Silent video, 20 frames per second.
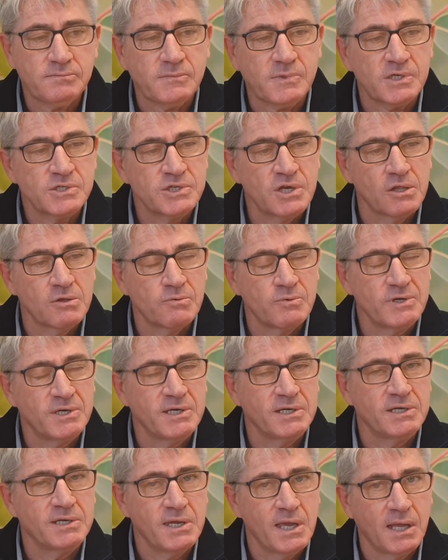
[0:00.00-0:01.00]
so that we
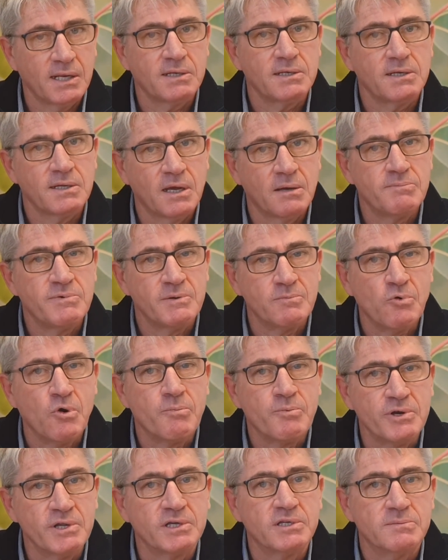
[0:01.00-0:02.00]
can get a bit more
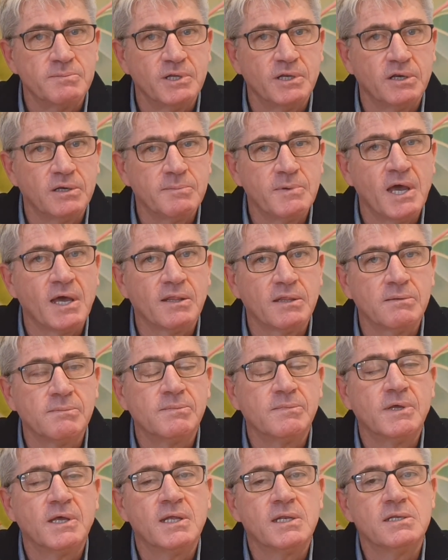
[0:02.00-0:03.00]
predictability about
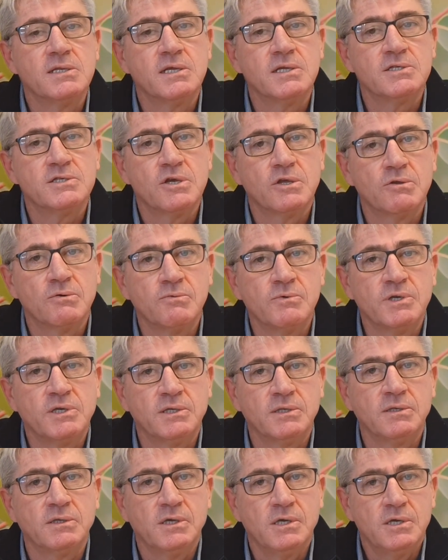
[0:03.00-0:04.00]
them, and so that we
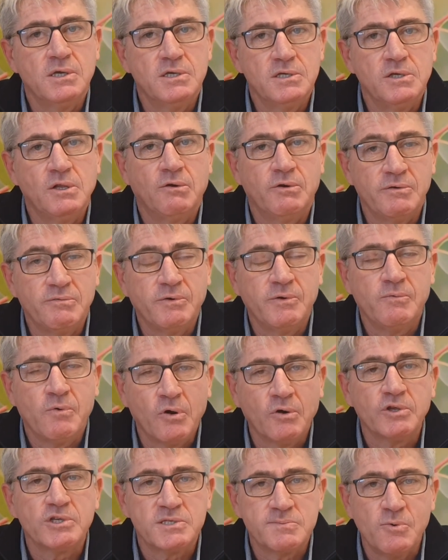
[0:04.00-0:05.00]
can, if we
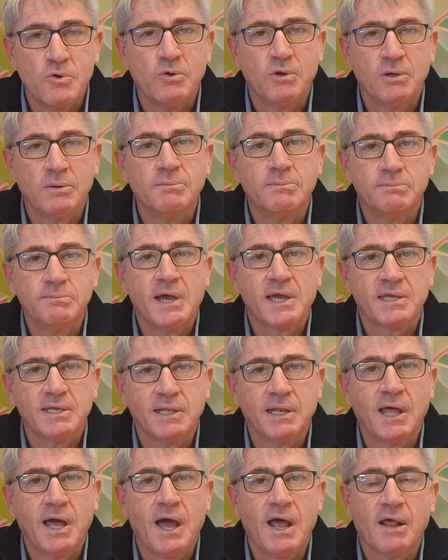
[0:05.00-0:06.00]
want a smaller
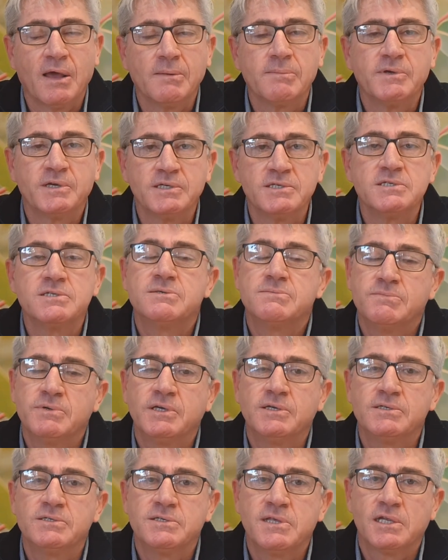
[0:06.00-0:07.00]
maculata,
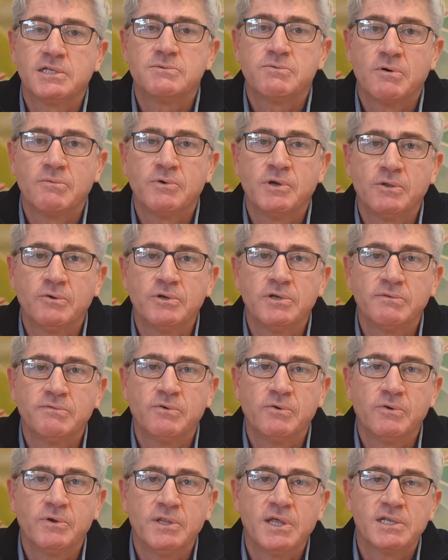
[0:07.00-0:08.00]
because that's what we're looking
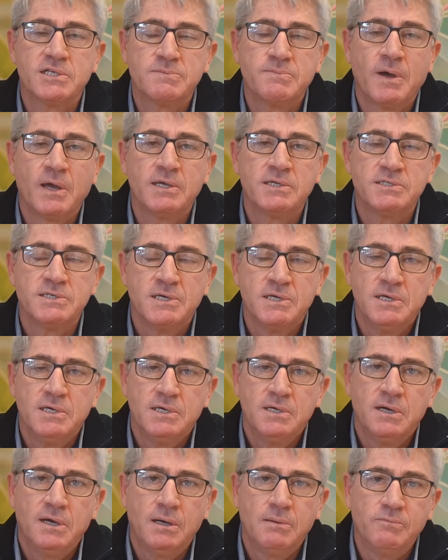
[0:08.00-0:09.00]
for in that space,
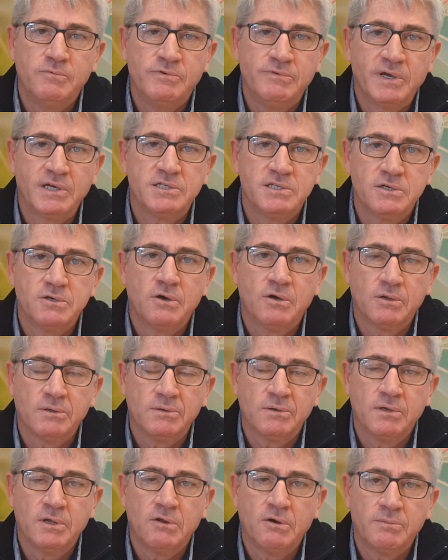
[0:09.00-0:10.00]
we've actually got
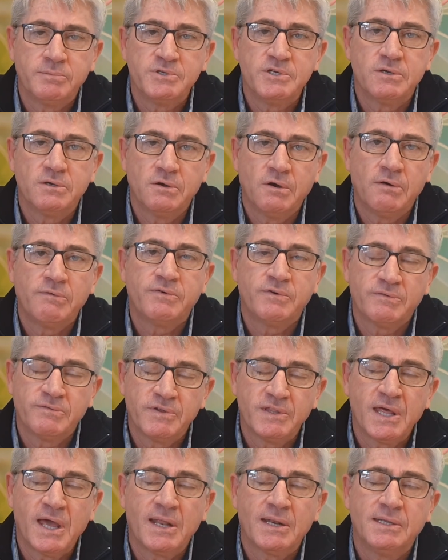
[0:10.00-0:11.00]
an offer for
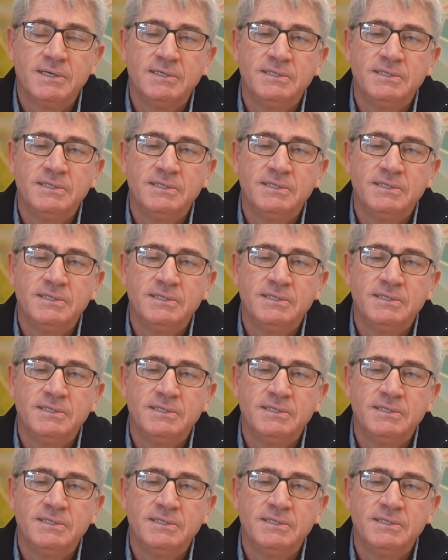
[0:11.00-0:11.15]
that.